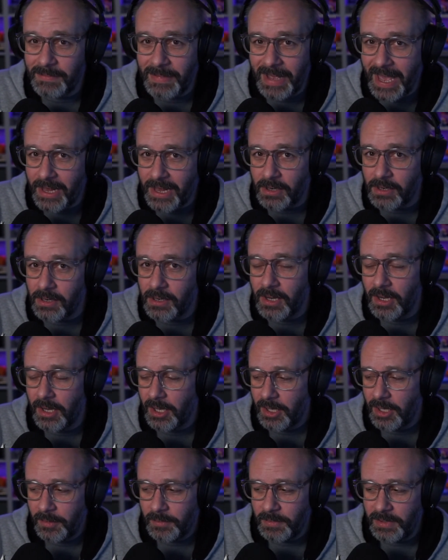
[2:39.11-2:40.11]
matter
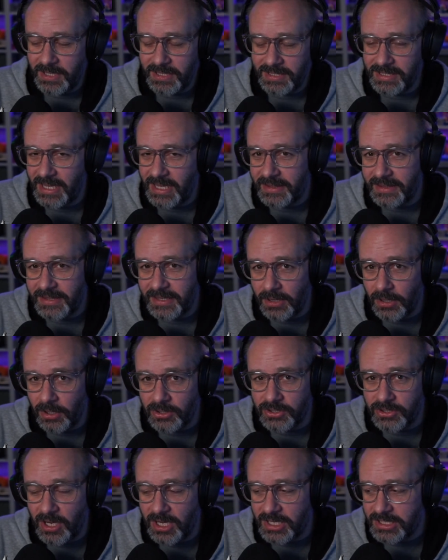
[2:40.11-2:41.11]
because that thing
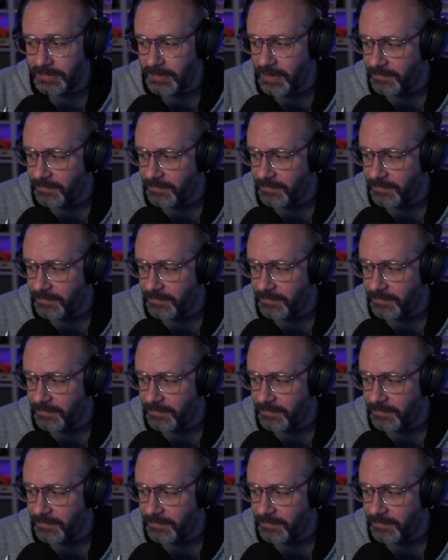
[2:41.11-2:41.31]
looks awesome.